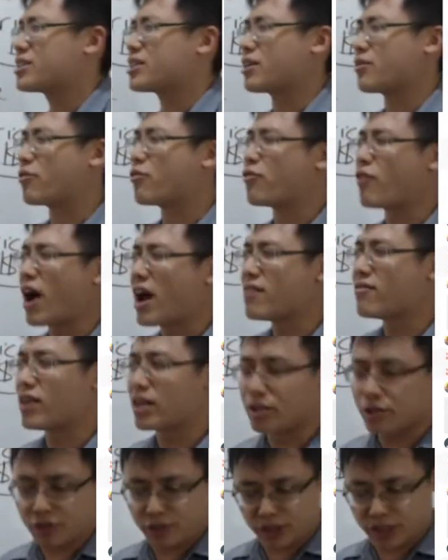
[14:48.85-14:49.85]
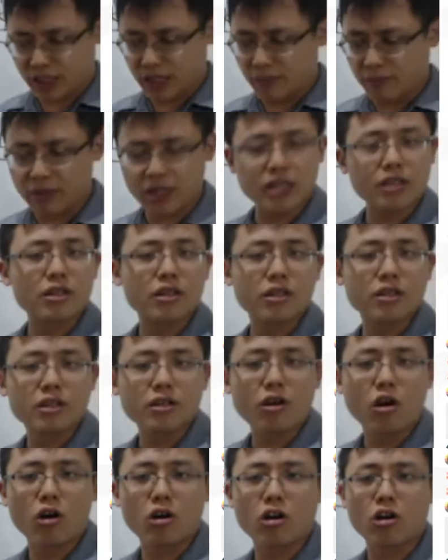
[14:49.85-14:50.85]
like 500 something
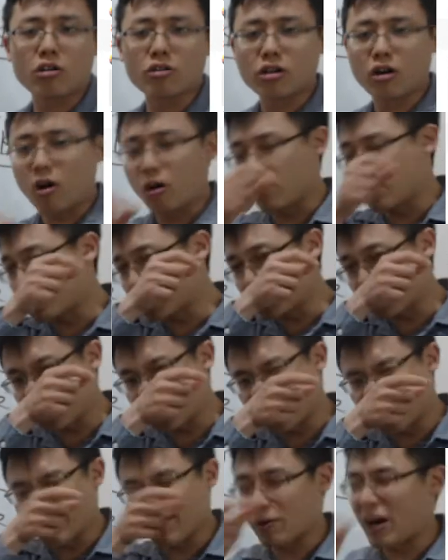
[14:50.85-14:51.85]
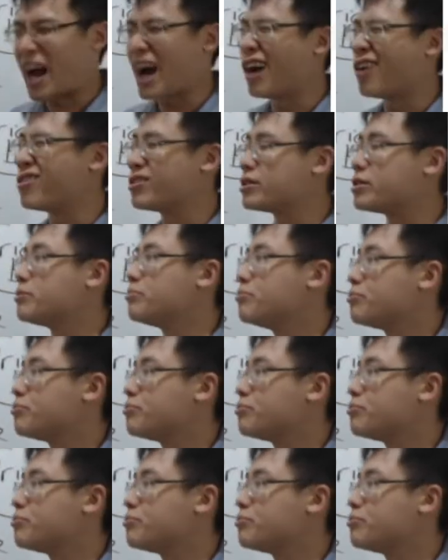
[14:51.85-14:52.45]
Hong Kong dollars. So it's around,